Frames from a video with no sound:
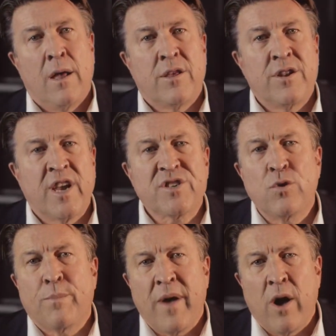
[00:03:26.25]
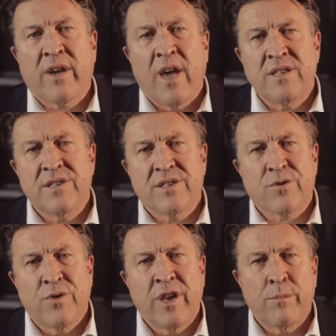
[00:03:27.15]
The National Bowel Cancer
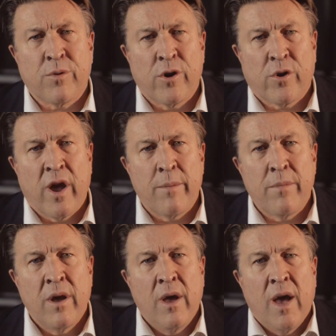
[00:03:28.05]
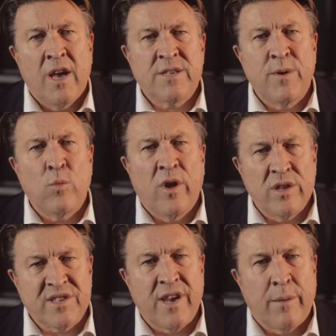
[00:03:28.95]
Screening Program has been well
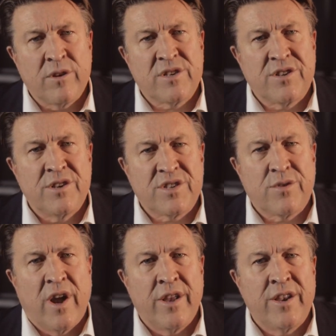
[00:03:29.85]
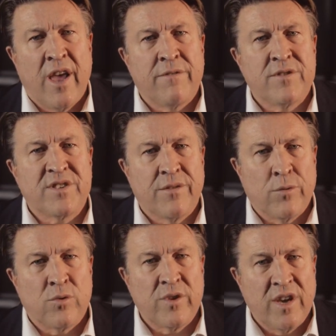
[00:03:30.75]
established in Australia now for
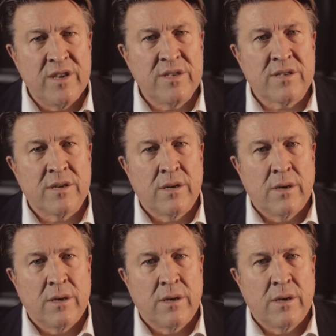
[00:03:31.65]
several years